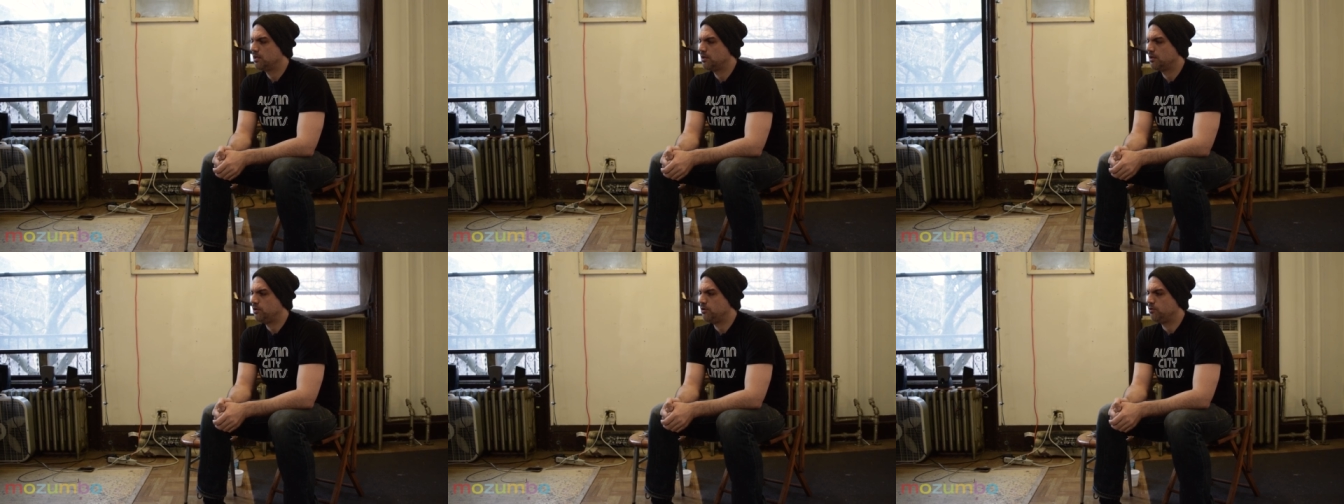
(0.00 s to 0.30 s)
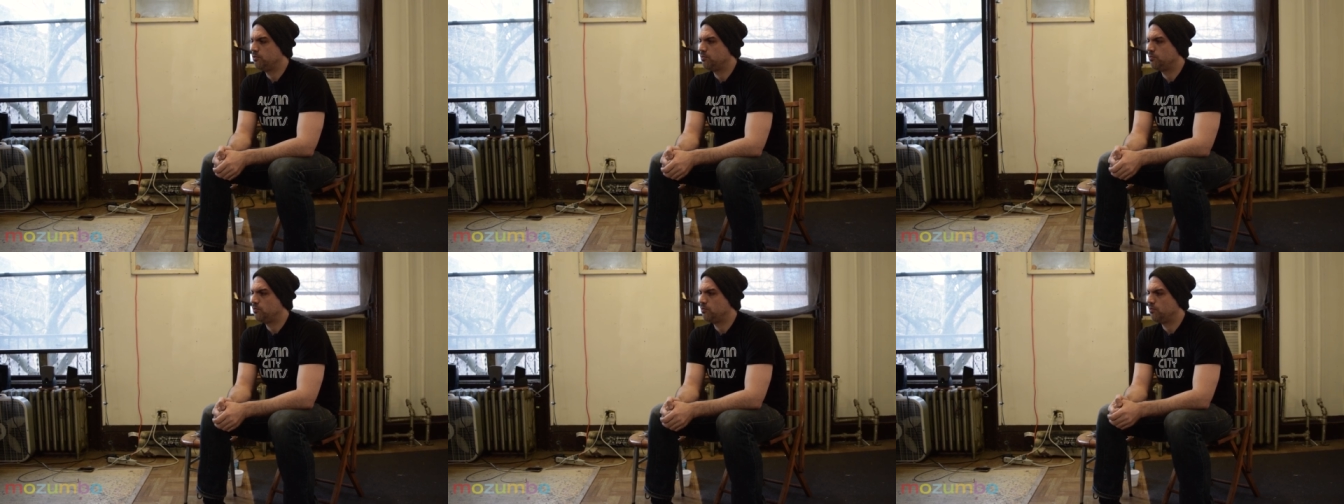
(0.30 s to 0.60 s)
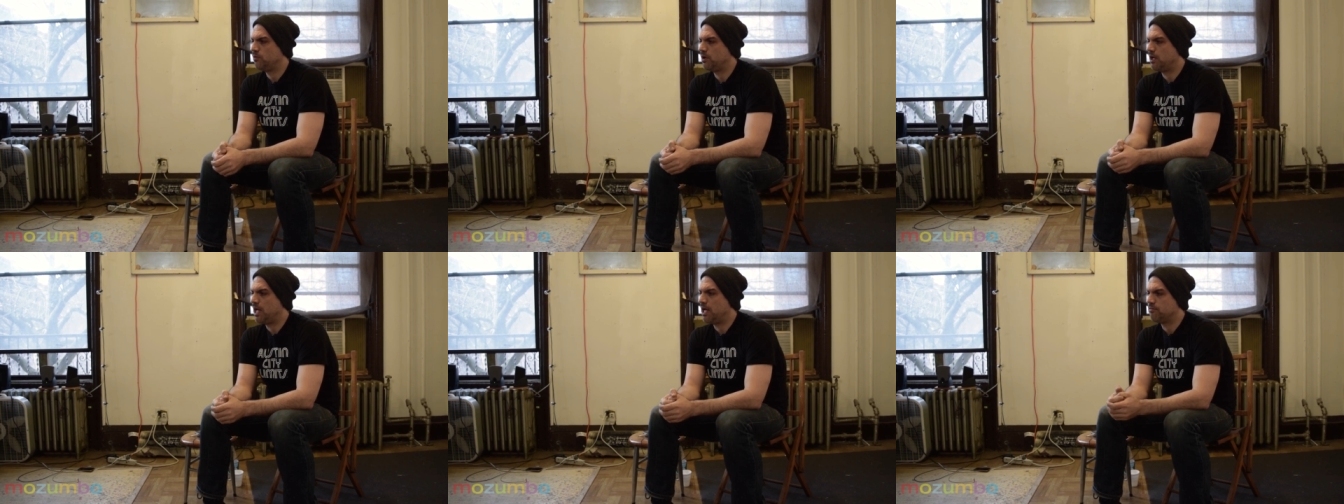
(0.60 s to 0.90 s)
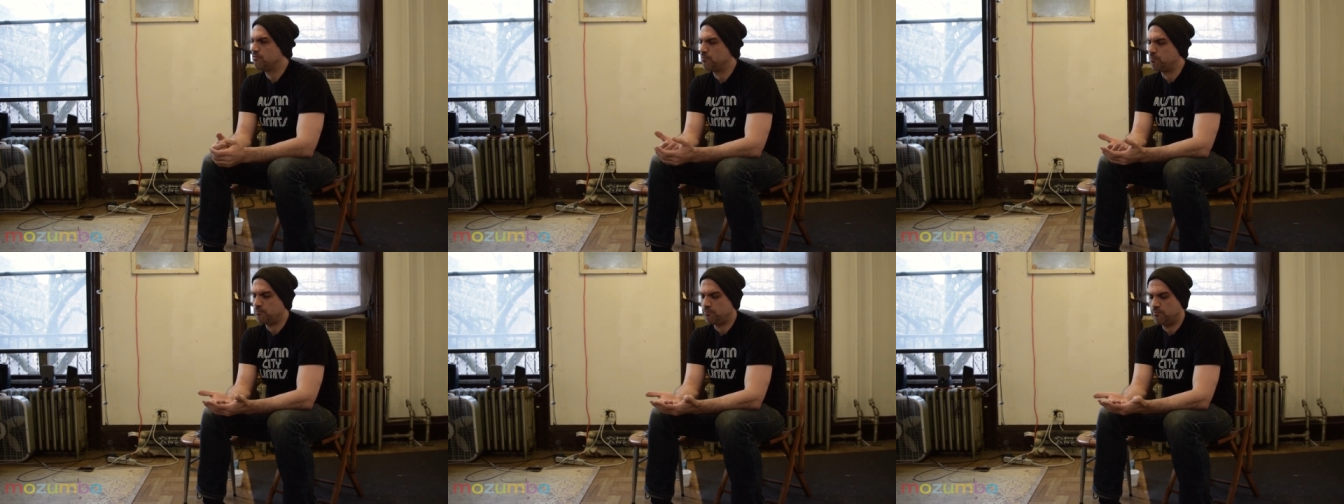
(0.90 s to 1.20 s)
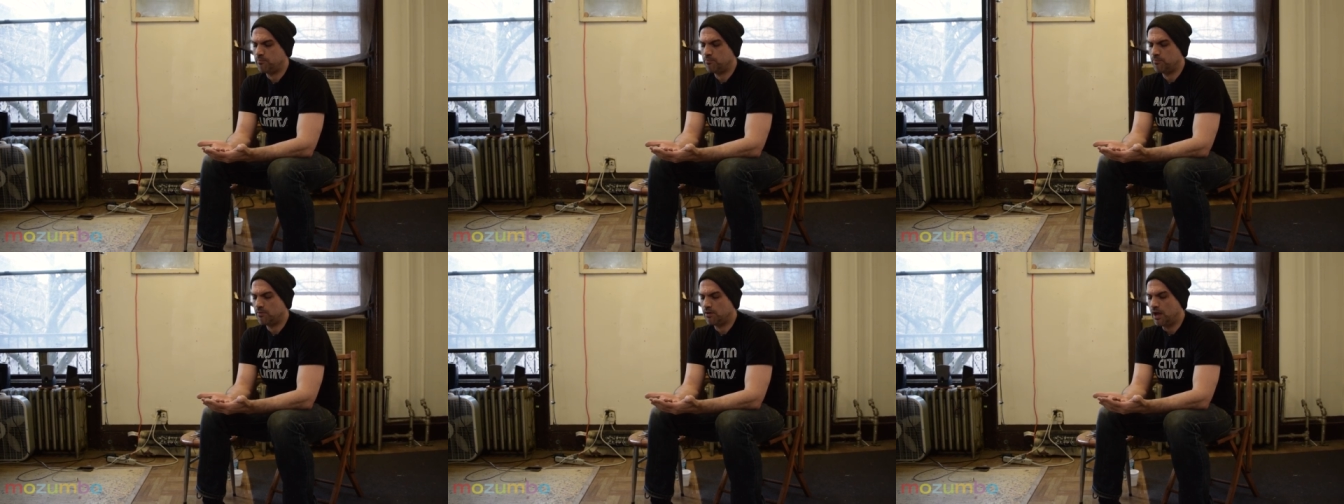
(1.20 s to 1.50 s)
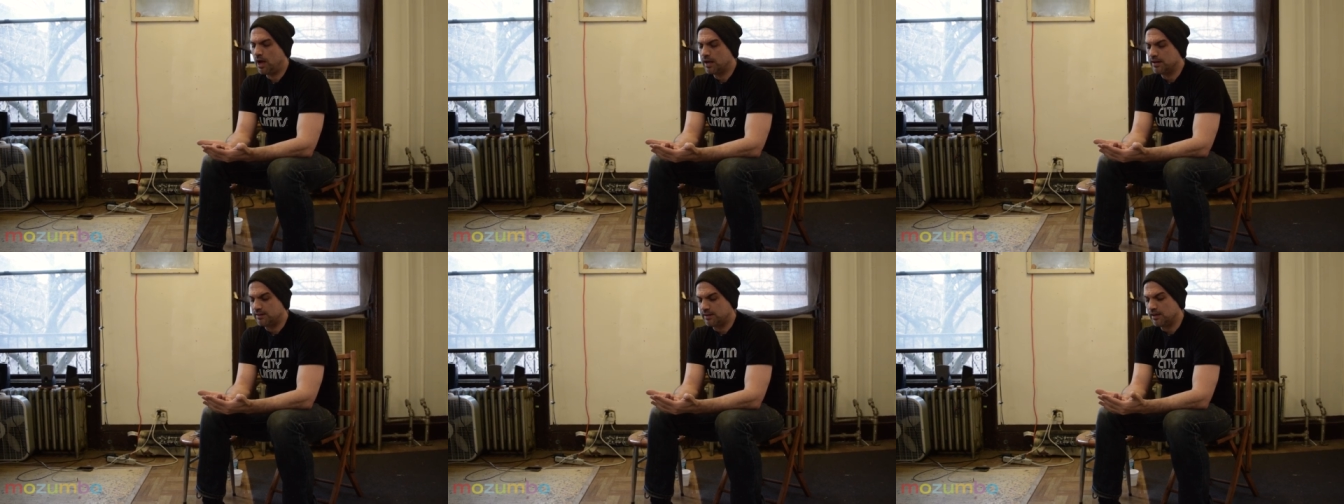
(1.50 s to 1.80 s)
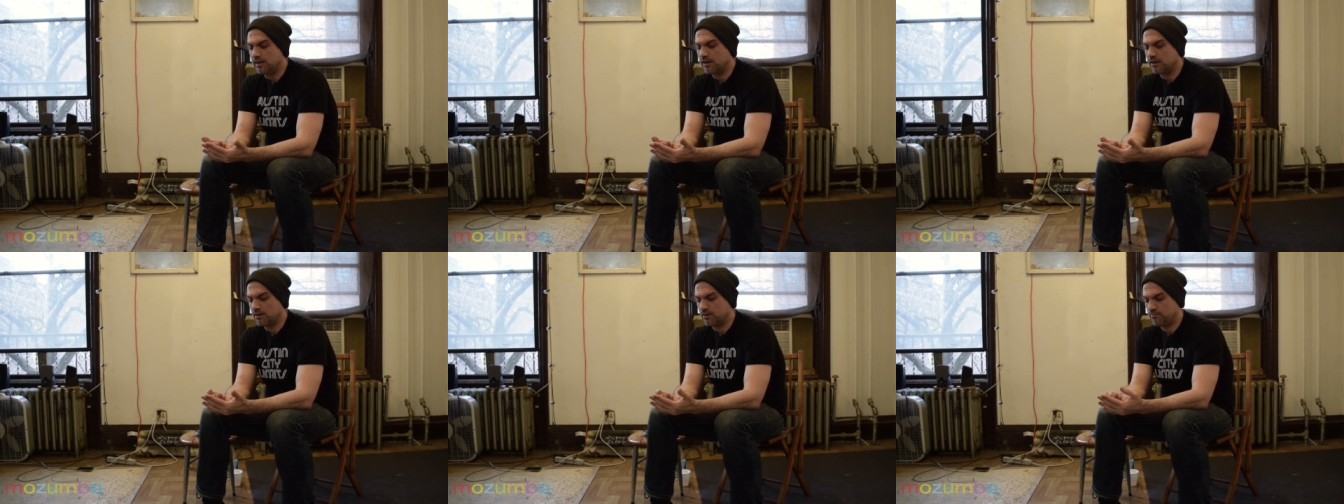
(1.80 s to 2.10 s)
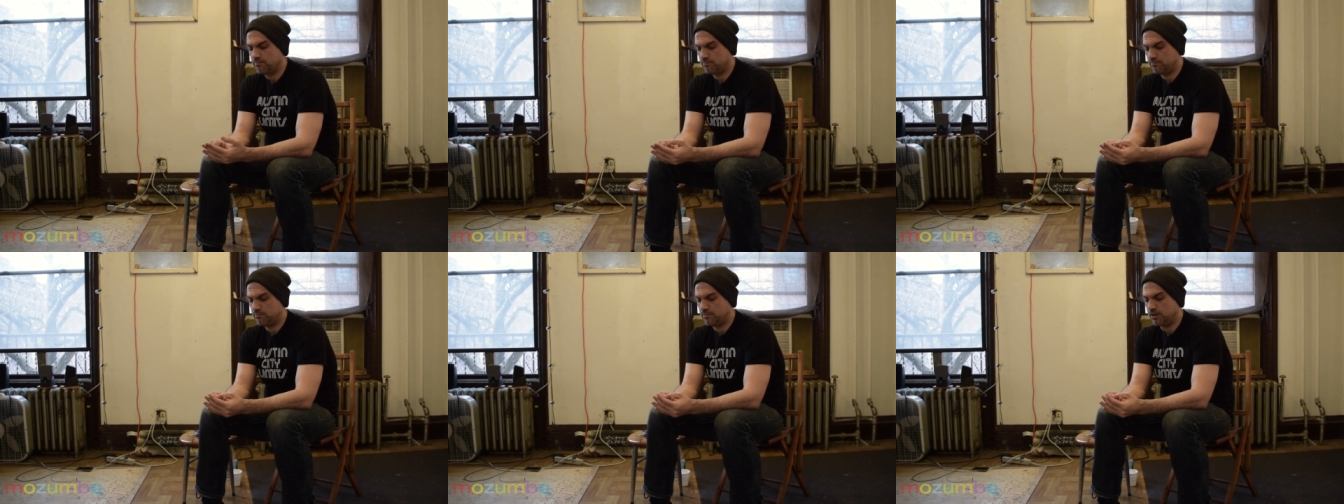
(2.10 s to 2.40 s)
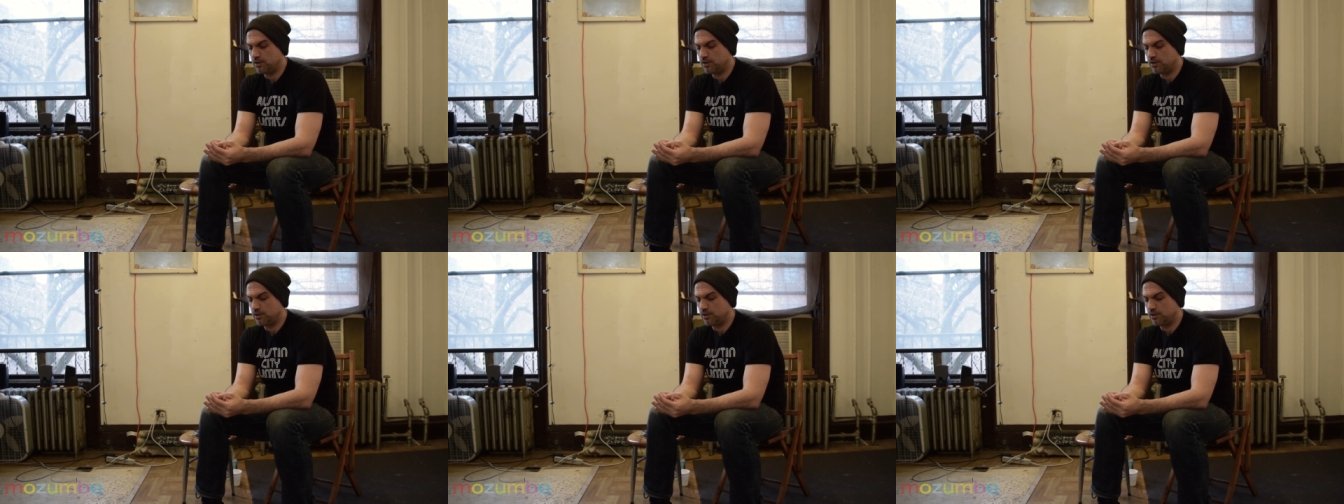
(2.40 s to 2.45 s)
you have an idea